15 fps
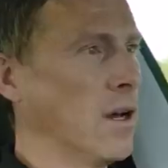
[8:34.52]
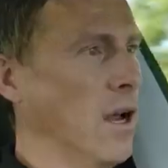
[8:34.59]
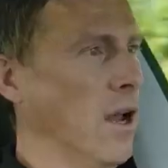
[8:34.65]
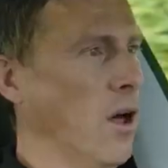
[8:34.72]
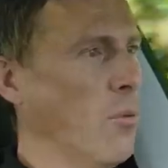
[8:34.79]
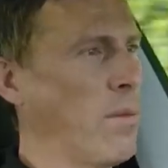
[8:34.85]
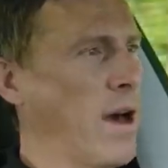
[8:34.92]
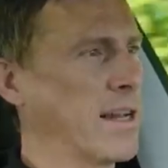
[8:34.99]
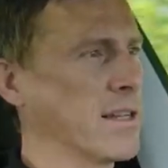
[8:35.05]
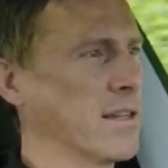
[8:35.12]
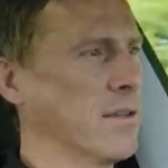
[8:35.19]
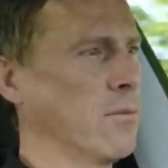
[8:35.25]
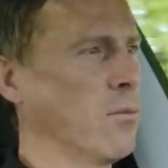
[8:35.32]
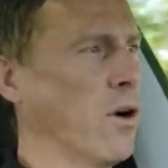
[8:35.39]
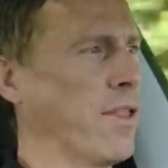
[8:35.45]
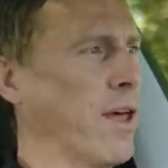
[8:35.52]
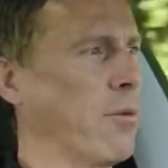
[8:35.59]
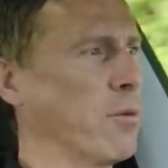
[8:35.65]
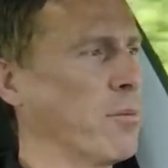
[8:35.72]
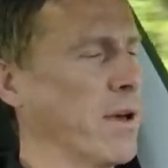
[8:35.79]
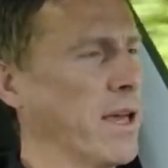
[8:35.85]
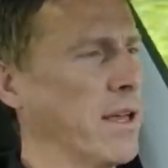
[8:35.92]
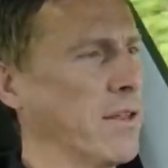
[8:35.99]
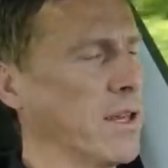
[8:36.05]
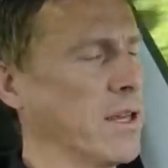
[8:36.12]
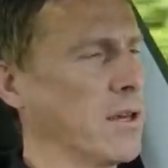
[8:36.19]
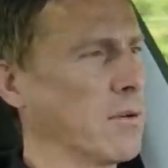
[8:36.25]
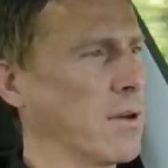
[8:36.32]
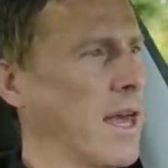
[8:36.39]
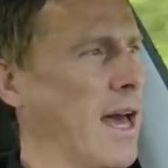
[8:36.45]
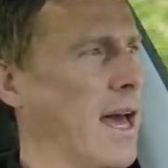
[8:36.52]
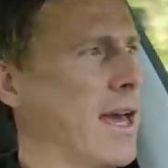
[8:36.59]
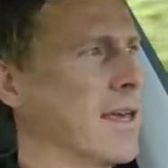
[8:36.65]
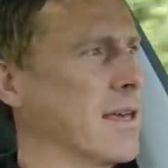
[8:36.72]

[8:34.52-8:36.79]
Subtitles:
A lot better than what they would be in the UK.